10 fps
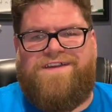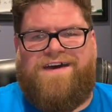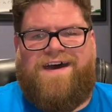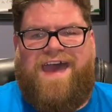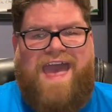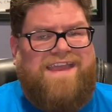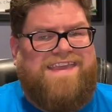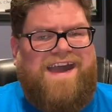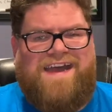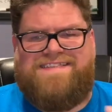
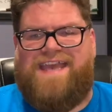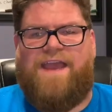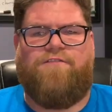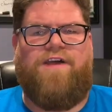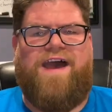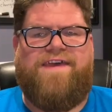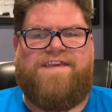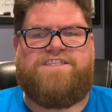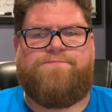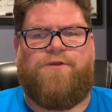Haggai, Zechariah,
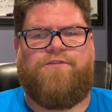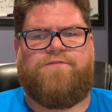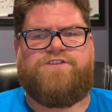they spur the